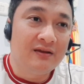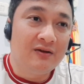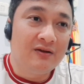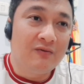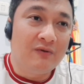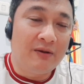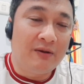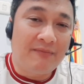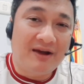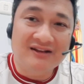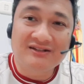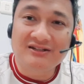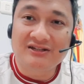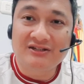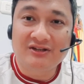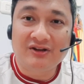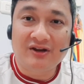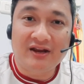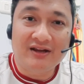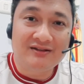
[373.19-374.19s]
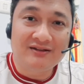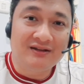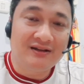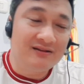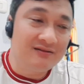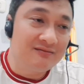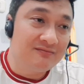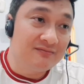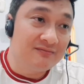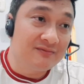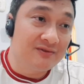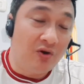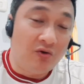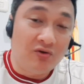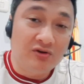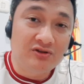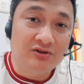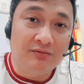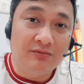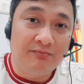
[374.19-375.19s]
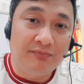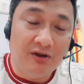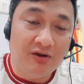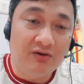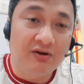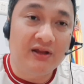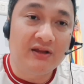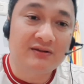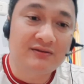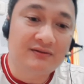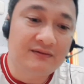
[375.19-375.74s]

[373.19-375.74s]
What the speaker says: when Manchester United goes to Munich,